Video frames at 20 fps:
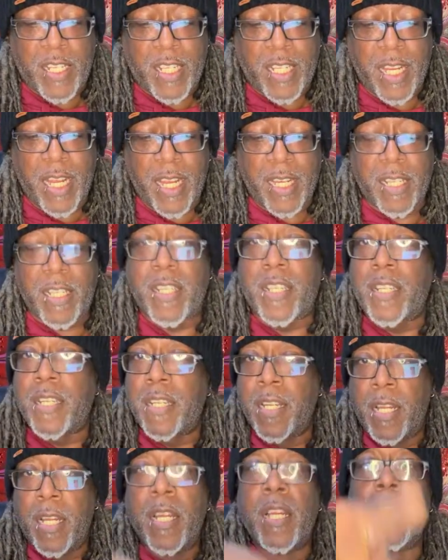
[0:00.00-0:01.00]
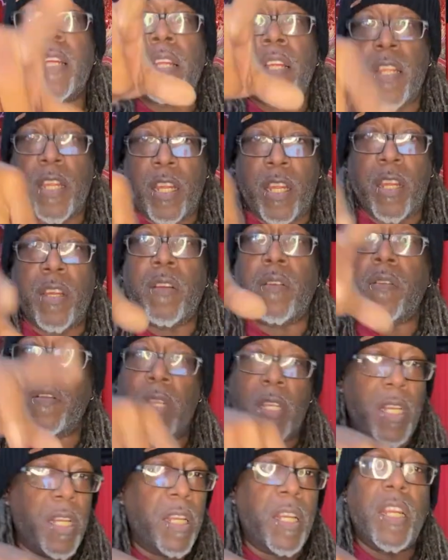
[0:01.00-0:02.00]
Sense,
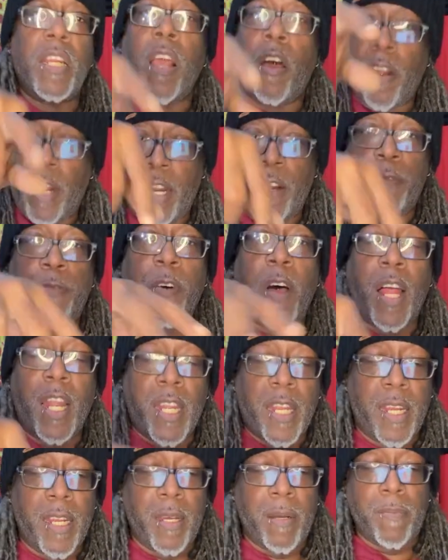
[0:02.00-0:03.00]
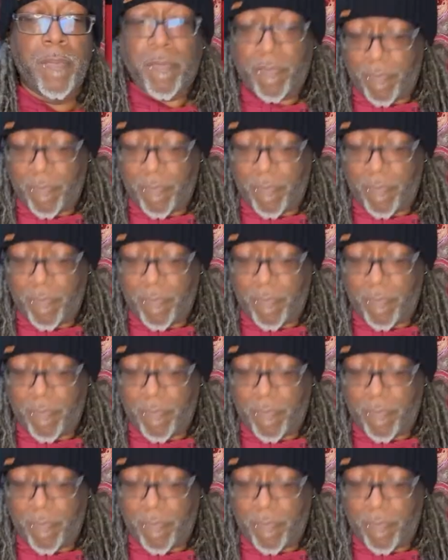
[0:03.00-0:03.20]
y'all need to follow them.